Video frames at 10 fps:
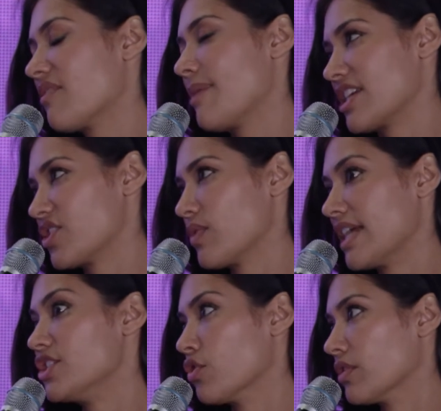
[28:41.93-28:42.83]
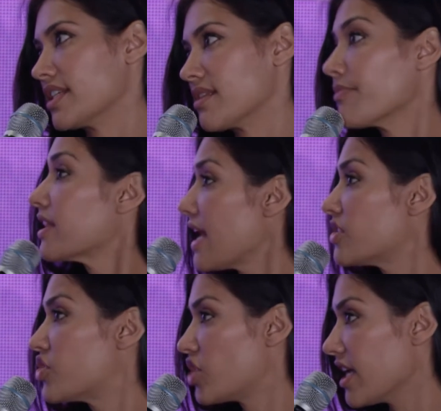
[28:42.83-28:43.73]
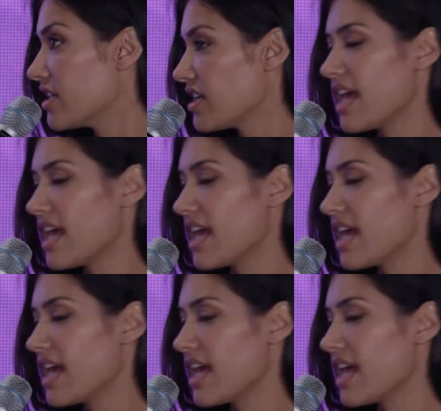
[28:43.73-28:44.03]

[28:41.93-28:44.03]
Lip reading: compassion when I don't like something. That's changed.